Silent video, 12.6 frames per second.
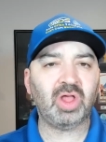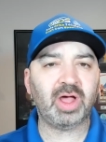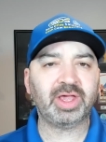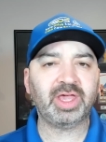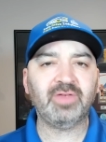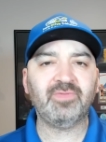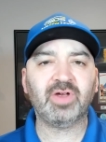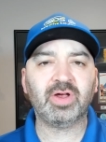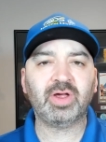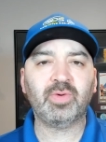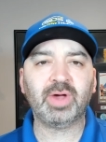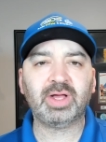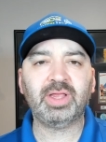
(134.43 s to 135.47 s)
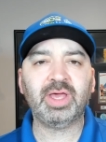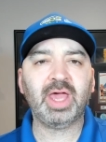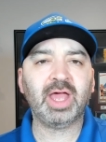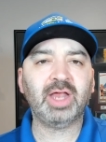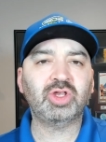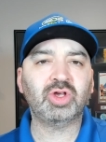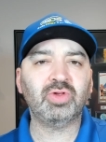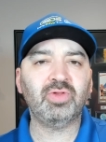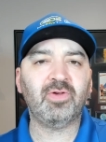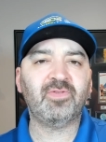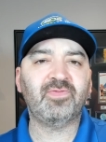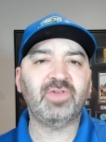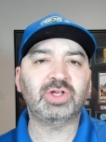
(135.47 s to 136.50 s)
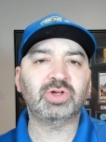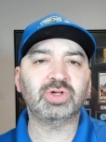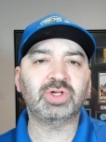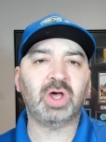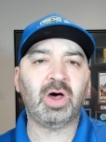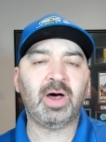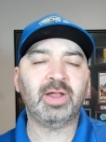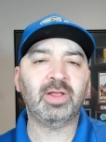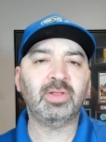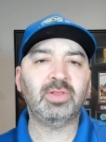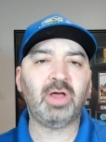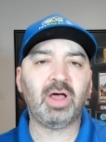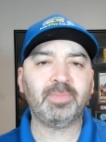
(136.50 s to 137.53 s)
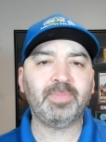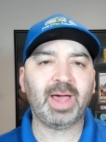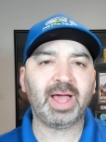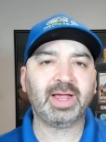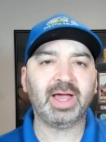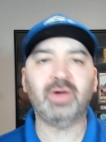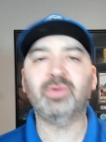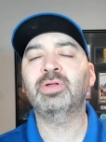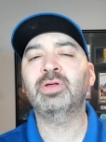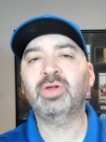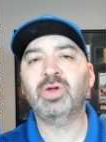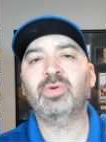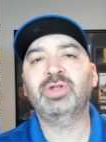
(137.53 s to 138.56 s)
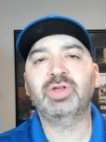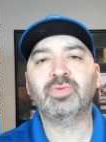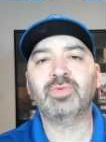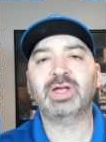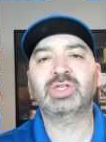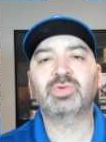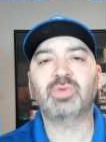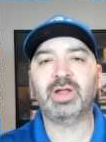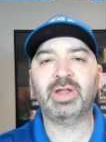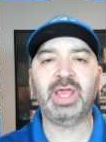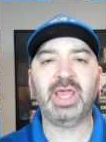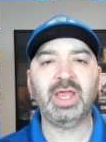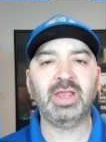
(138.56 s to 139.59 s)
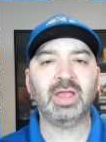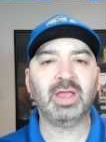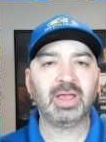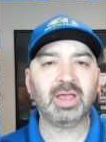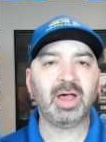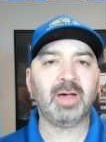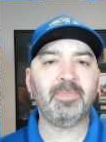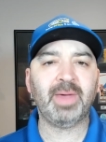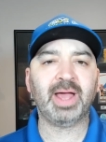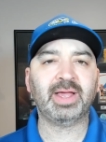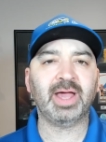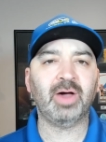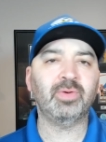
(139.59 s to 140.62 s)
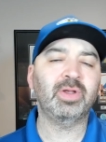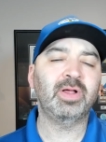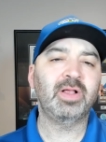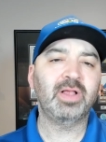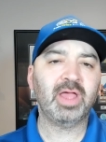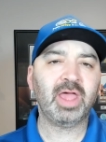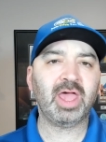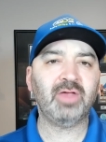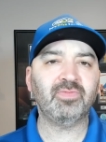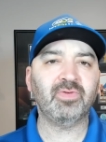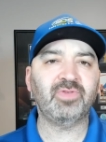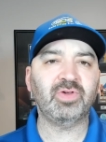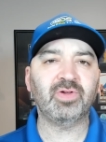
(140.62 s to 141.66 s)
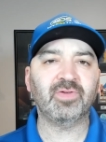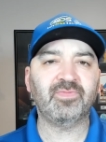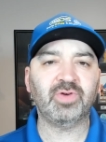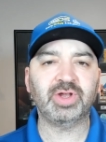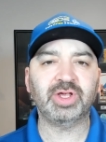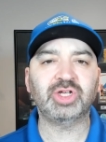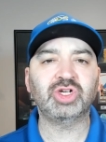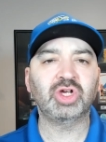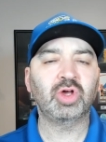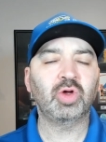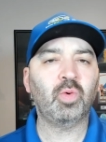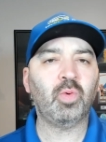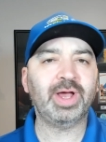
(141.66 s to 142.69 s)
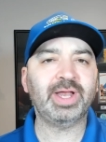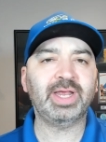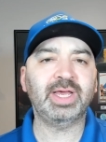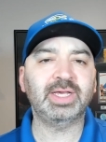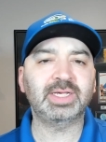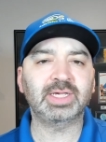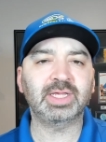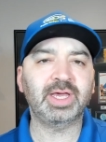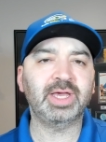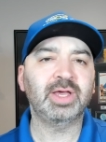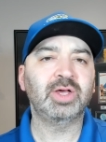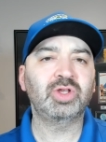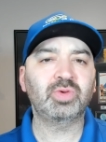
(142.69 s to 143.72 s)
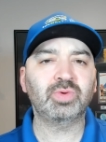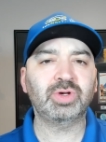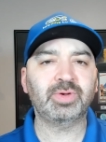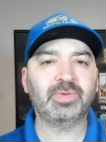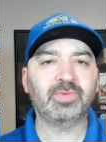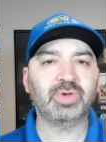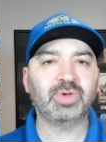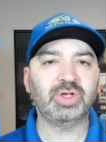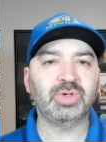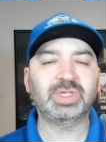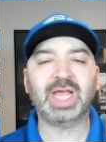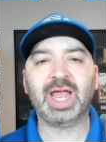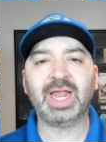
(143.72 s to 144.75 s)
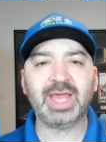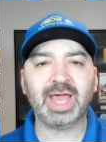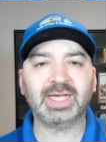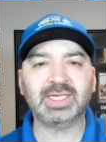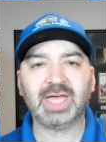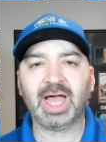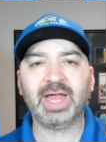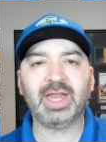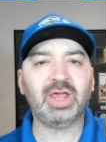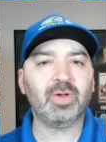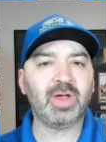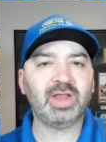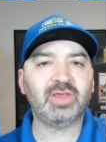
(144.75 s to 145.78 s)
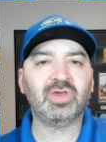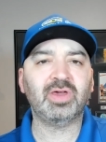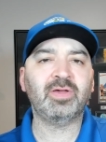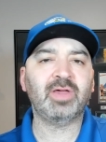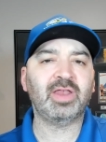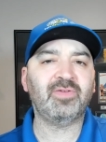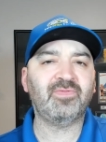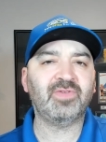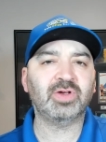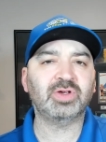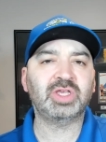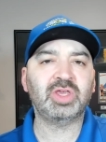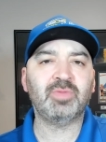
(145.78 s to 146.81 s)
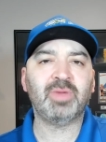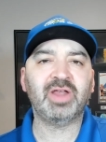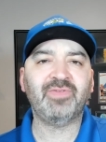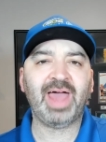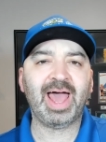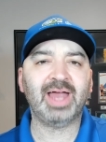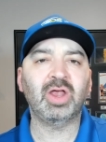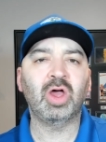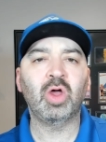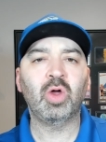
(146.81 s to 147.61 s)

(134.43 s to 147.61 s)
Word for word: log in very quickly and turn those features on, log back out, go into your restaurant, eat, come back out, and review your footage quite easily to re- reduce any anxiety or anything, any fears that you might have had